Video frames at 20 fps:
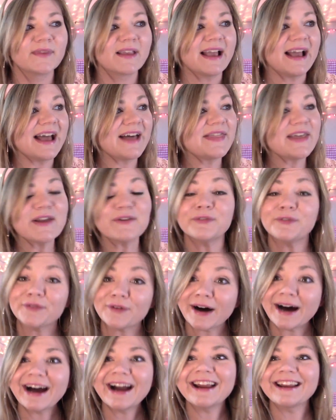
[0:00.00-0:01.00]
And they
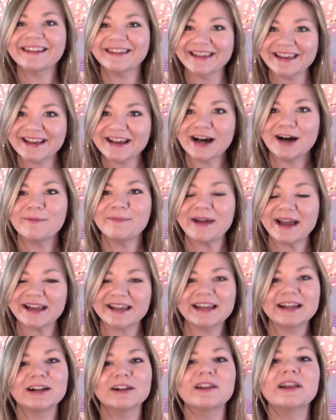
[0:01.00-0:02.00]
finally come
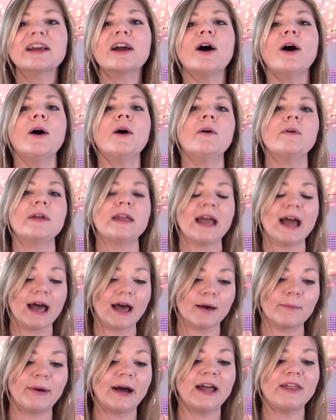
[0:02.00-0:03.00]
back in and are like, oh, yeah,
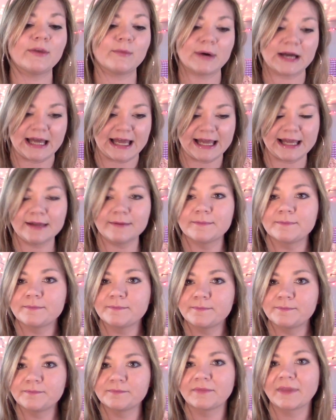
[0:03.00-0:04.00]
by the way,
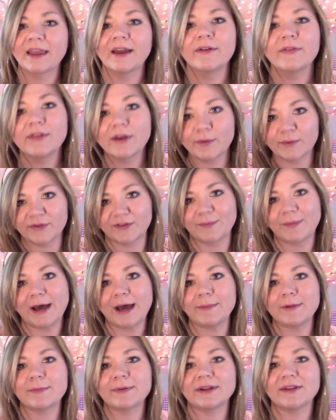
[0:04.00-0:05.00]
there was a
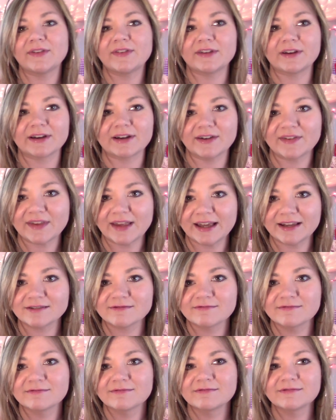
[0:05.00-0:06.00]
bobby pin stuck in his
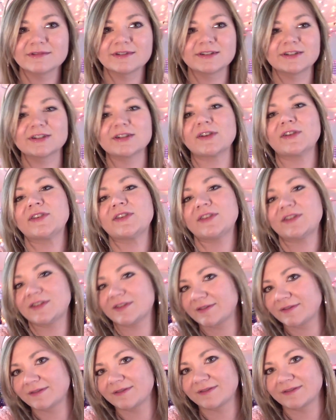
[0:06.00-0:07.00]
head.
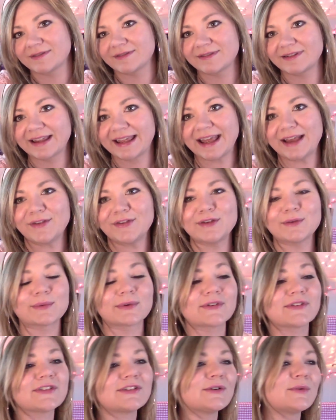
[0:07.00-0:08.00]
Just in case you
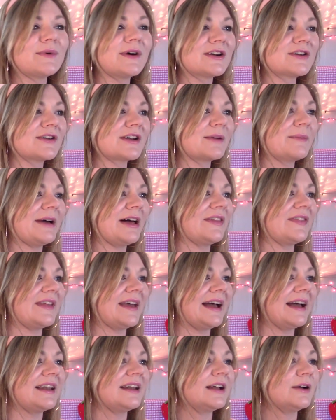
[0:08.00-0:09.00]
were still wondering about
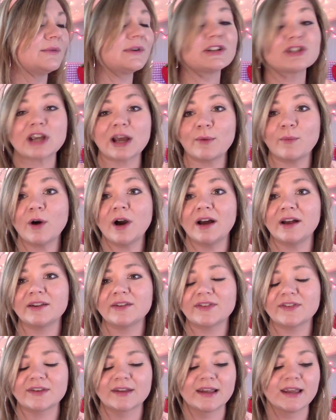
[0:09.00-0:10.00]
that, which I
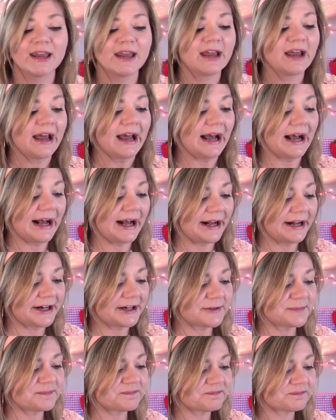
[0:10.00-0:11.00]
was.
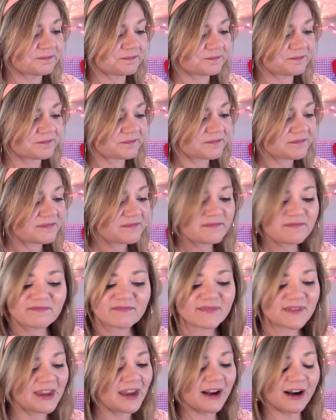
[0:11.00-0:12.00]
All
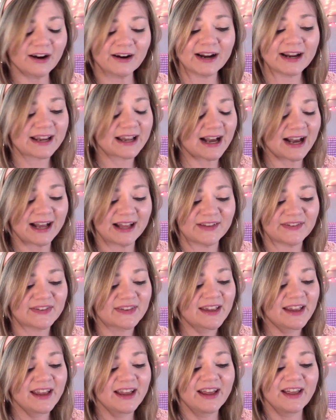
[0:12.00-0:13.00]
right,
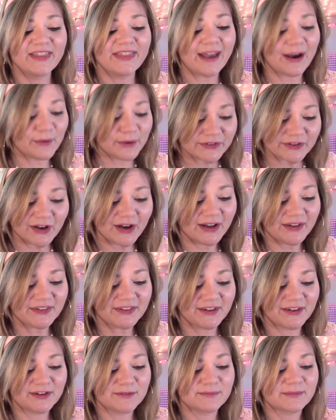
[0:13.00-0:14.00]
guys, that was
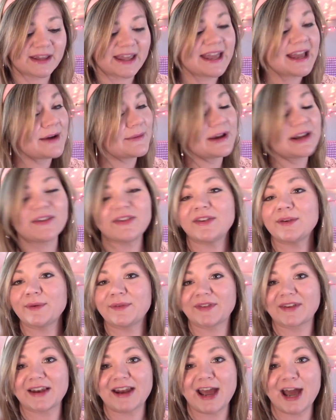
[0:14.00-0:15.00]
awesome. Can't wait to see
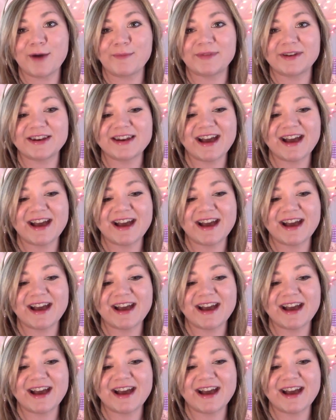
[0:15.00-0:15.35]
what's going to happen